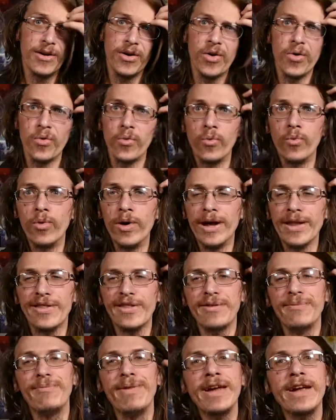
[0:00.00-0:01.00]

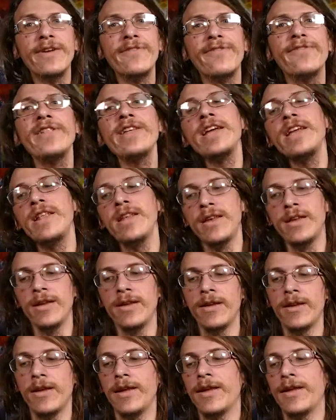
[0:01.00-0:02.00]
with Mega Fleet
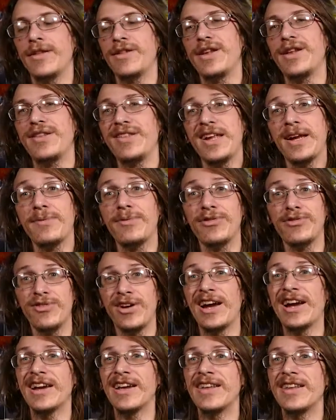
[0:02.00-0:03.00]
since Cyber
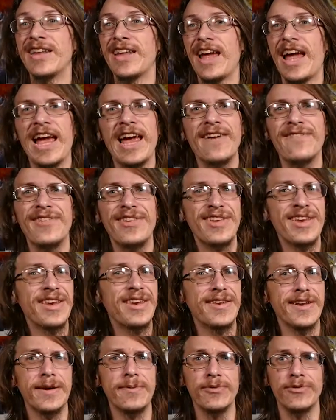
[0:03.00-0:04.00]
Dragon. I haven't seen
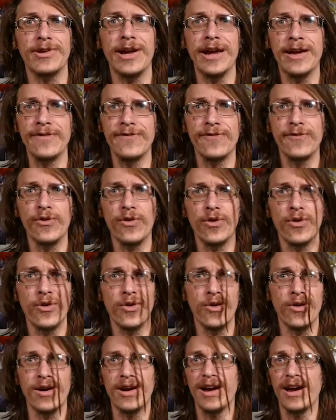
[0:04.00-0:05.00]
Cyber Dragon
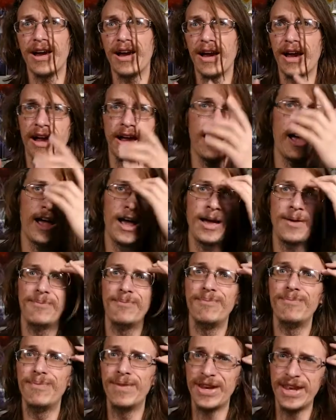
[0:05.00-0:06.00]
for a hot
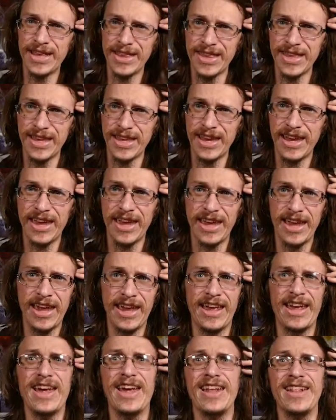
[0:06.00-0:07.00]
minute,
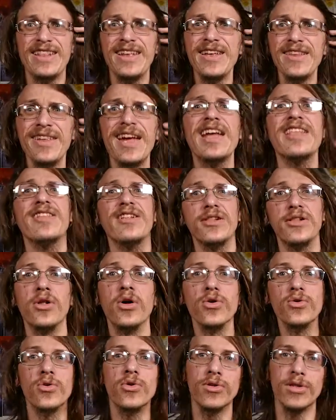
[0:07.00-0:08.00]
at least at the
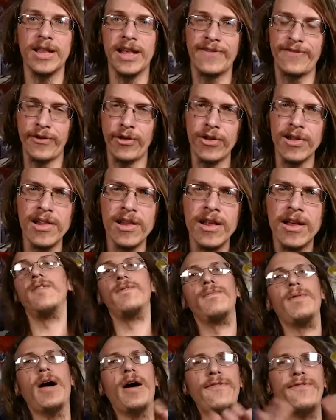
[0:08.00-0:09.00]
local level.
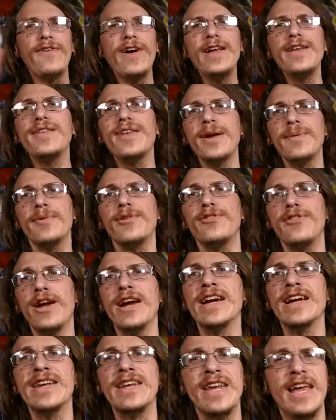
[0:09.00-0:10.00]
I'll fight Cyber
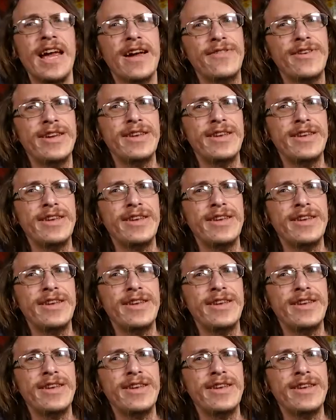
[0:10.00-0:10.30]
Dragon every